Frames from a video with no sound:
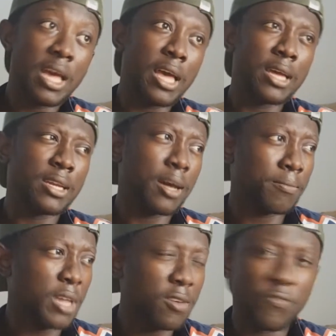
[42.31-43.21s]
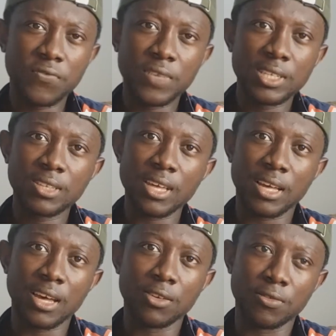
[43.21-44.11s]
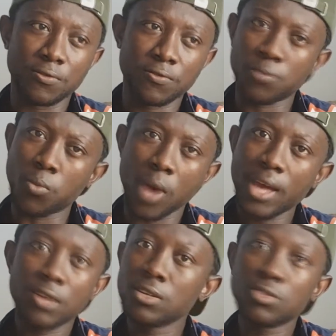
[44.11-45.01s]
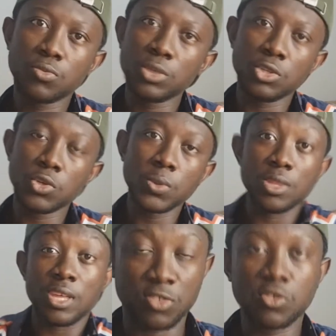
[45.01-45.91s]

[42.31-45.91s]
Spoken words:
and I'm kind of feeling that kind of, why aren't we doing that?